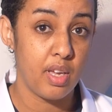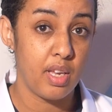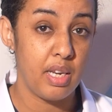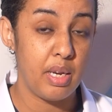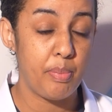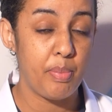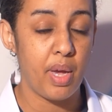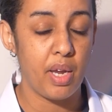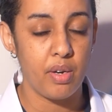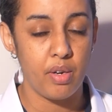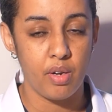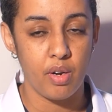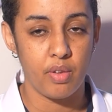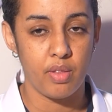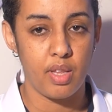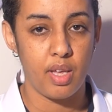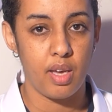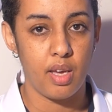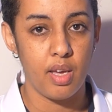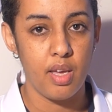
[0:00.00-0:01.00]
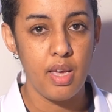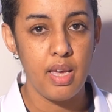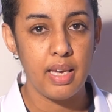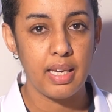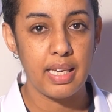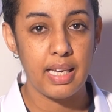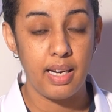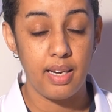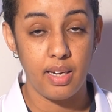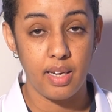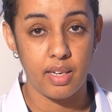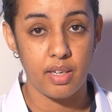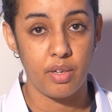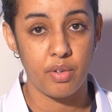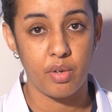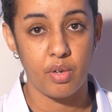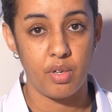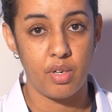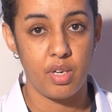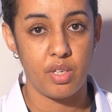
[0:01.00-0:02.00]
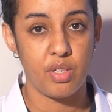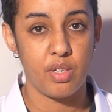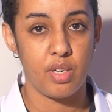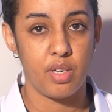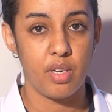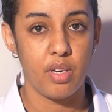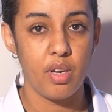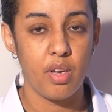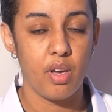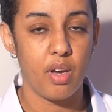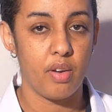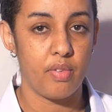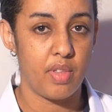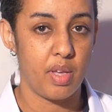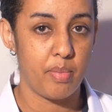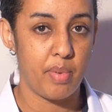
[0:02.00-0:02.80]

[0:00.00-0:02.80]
depending on the clinical condition of the